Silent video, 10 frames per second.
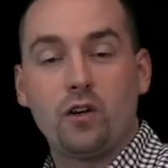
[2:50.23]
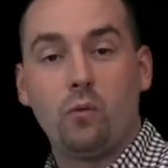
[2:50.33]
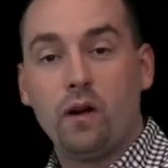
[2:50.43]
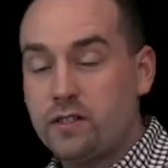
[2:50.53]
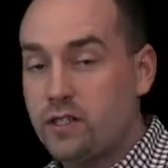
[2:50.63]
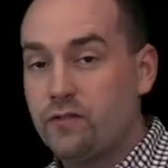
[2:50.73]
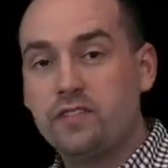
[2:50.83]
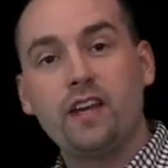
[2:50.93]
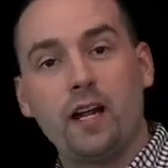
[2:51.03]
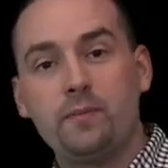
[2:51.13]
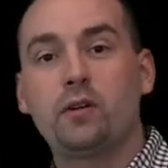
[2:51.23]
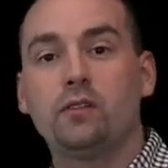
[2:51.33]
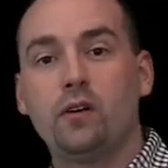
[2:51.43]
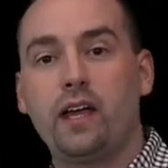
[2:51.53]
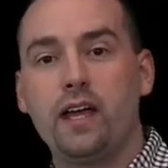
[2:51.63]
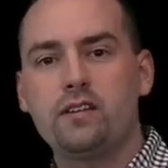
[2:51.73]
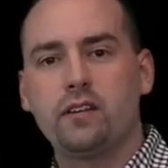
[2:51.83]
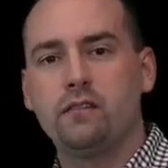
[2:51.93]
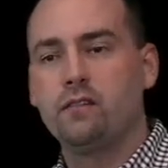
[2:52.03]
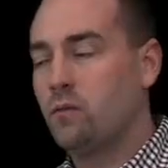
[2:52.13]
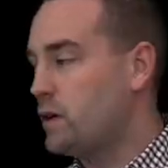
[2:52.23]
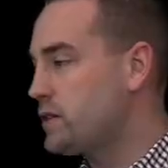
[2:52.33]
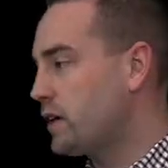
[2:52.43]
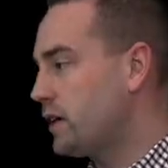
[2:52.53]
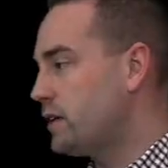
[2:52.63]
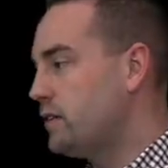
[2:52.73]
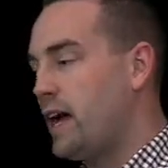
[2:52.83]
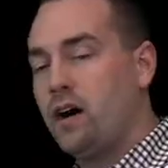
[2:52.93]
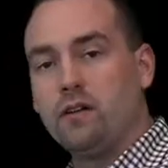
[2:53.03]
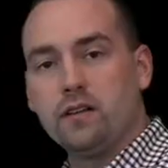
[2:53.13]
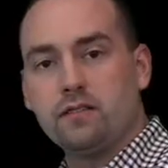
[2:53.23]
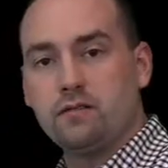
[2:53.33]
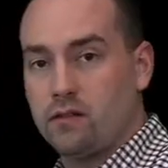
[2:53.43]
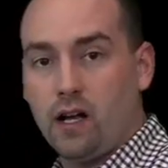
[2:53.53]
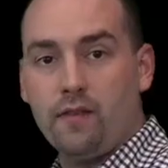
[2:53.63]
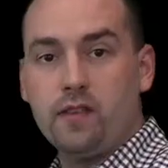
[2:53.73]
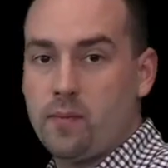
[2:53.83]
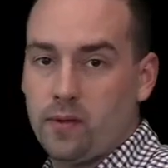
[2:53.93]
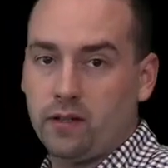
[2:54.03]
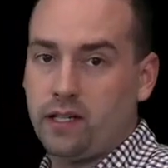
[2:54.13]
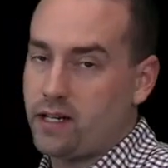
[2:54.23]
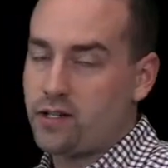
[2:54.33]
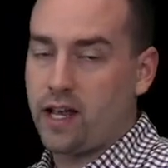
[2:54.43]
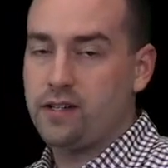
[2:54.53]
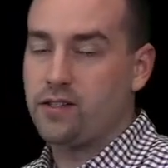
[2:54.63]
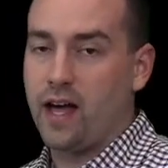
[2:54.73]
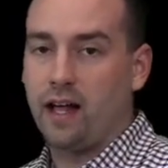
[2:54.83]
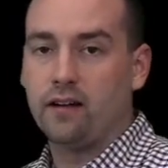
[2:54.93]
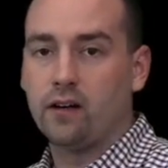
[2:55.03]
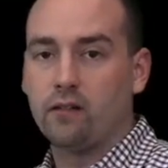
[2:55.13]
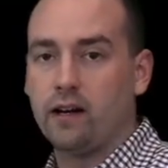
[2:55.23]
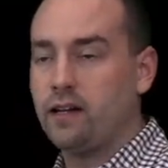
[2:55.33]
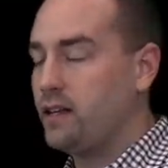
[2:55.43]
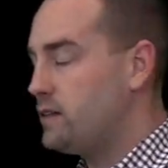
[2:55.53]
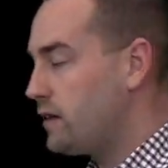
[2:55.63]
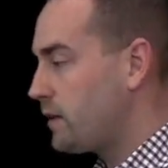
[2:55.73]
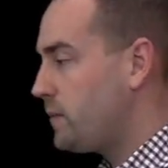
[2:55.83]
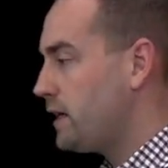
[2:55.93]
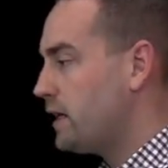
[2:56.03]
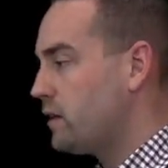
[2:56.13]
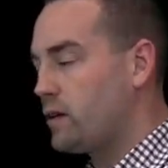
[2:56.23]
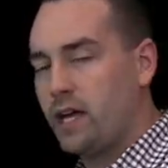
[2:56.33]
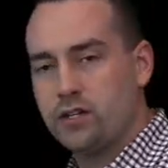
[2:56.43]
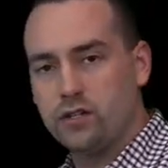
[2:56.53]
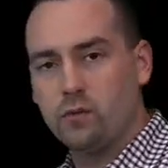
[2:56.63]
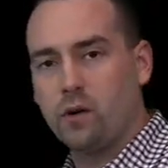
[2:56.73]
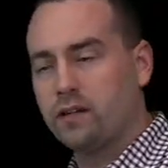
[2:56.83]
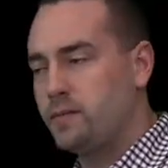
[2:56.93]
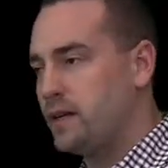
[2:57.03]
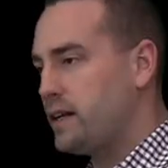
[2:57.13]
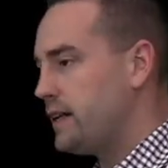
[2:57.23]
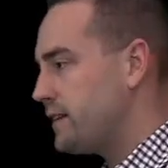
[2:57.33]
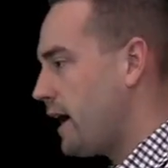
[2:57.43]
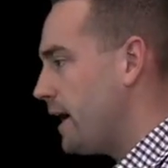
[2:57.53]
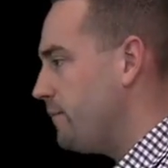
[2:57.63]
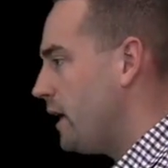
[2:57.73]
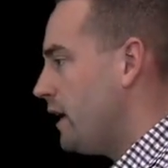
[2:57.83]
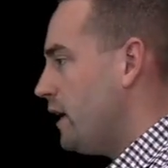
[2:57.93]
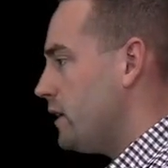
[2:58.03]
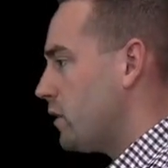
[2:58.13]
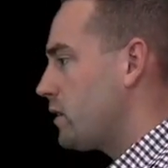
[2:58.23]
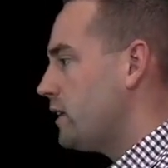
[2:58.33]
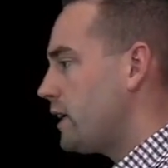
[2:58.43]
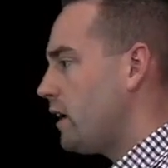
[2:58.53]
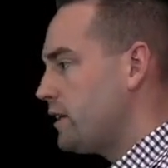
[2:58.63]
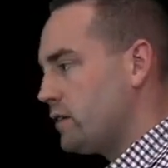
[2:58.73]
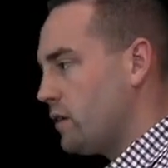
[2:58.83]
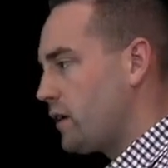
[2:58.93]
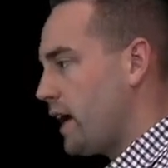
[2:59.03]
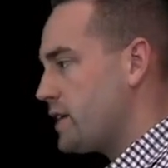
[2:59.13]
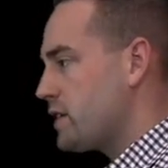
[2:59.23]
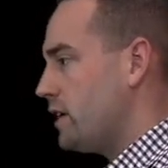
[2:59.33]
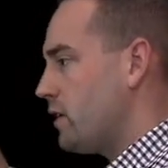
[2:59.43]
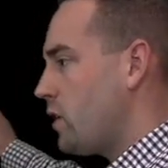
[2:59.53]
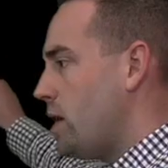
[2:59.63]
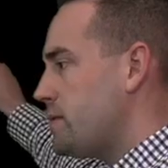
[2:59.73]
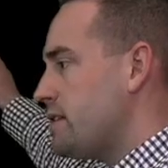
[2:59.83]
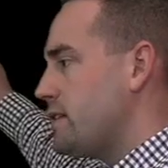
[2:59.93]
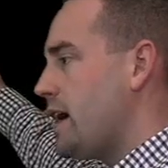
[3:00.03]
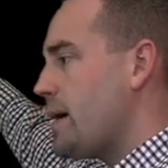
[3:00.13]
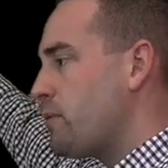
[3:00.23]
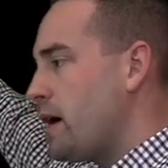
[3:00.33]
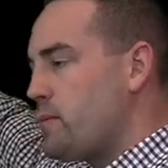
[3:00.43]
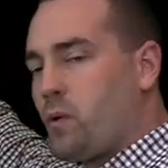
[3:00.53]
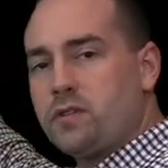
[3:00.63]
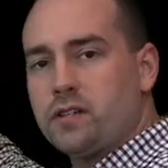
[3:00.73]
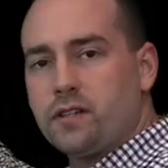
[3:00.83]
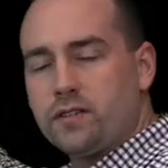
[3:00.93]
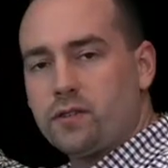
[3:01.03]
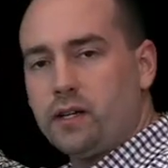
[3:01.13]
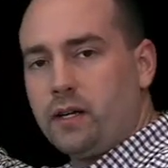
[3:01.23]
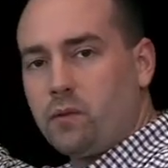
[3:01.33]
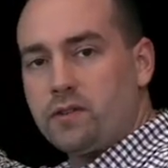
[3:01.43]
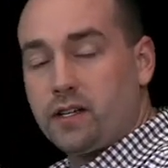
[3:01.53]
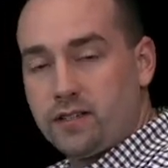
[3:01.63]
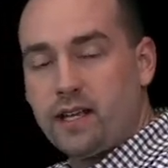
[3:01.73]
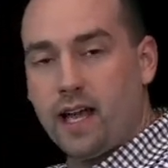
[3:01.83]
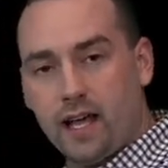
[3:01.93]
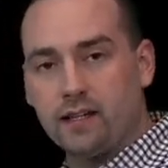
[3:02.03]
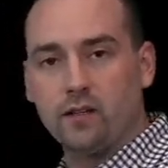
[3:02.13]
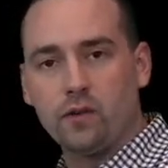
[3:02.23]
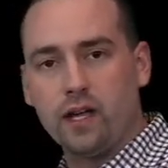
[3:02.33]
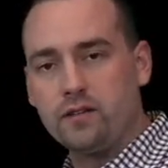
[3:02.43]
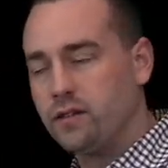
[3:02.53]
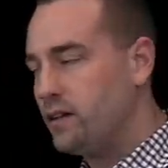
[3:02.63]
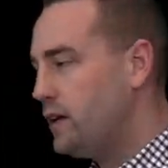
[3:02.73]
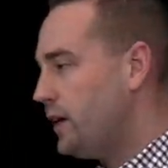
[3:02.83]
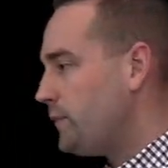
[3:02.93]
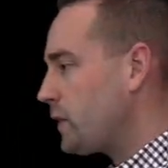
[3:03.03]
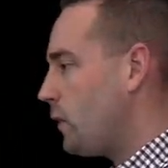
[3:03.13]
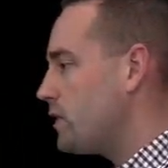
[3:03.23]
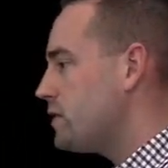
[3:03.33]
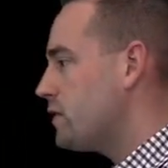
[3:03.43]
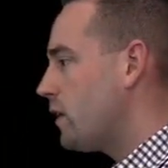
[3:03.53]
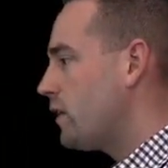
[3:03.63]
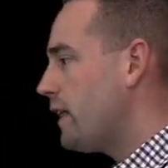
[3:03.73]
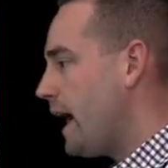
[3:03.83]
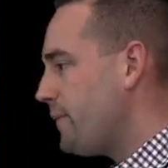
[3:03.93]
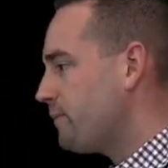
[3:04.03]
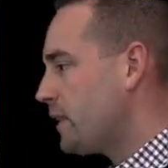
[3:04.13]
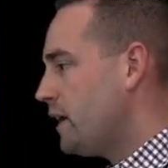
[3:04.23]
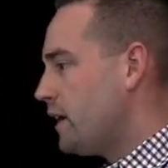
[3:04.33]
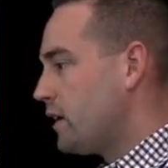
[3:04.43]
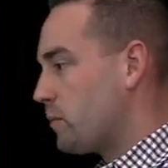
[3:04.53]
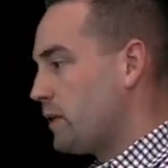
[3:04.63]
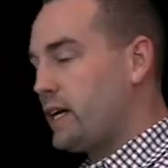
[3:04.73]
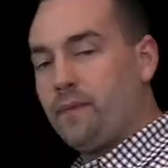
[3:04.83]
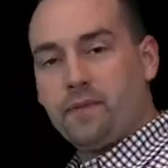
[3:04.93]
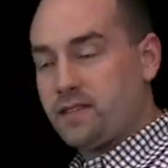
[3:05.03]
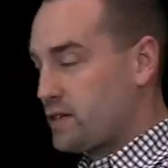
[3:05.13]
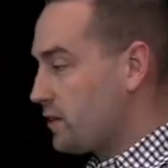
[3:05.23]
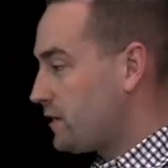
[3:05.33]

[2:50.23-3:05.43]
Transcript: once you've set up your location, what you're going to do now is you'll have the ability to change that. All right, you can be any location you want it to be at any time. You'll click on your location and you'll go up to the top right portion of the screen where it's going to say edit location. Once you go to that, it'll bring up this little